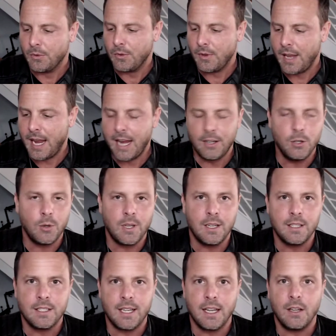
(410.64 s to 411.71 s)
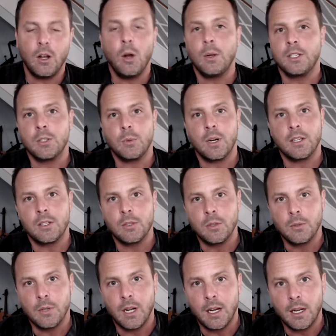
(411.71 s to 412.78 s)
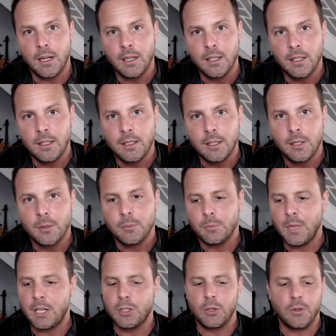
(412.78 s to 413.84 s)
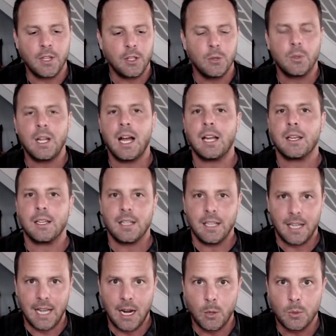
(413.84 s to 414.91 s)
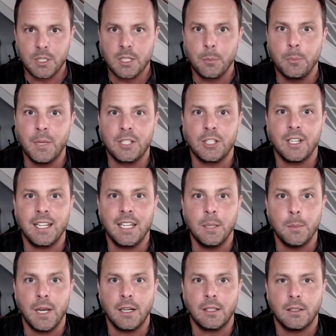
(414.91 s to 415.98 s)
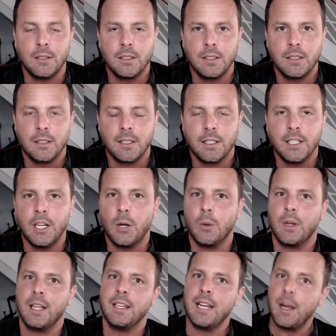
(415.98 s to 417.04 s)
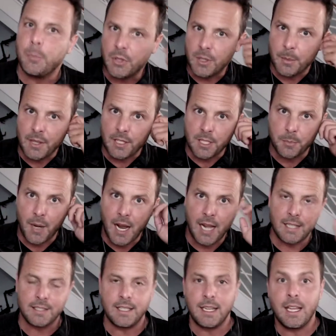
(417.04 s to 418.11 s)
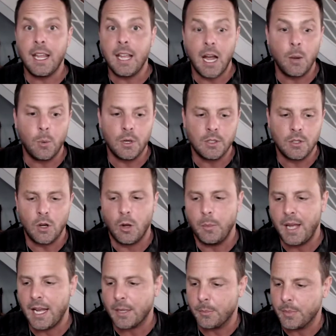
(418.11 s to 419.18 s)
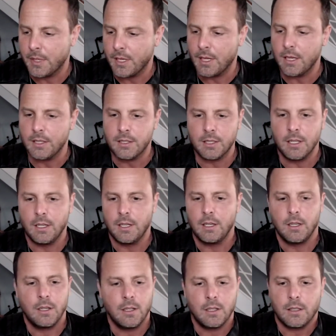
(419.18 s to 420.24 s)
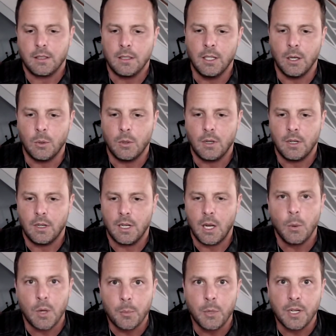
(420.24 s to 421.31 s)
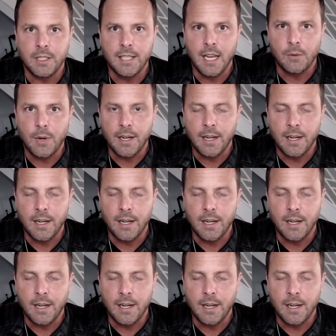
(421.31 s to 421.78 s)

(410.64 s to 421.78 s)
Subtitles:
and you can say, oh, I just wanted to make sure that you got our submission email, and not put them on the spot and say, hey, I wanted to call back because, I want to book a date right